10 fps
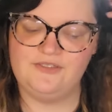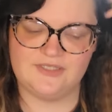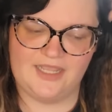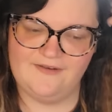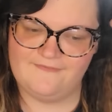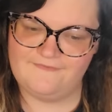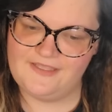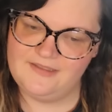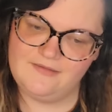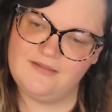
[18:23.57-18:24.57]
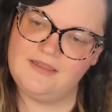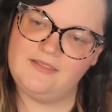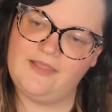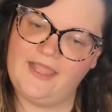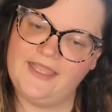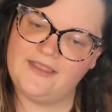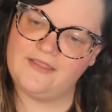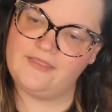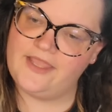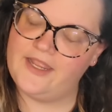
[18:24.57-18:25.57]
I also kind of feel like
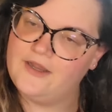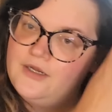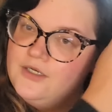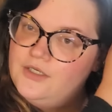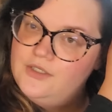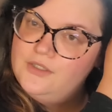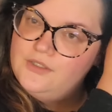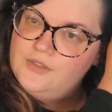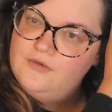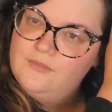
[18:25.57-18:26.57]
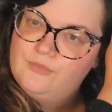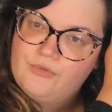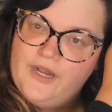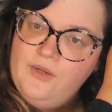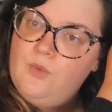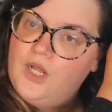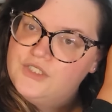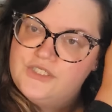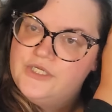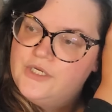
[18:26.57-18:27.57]
they're
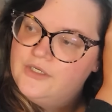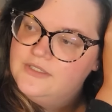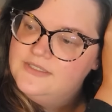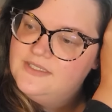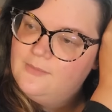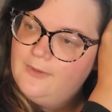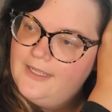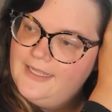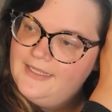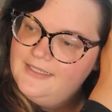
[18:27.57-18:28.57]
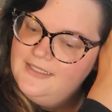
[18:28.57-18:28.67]
brainwashing her in some way.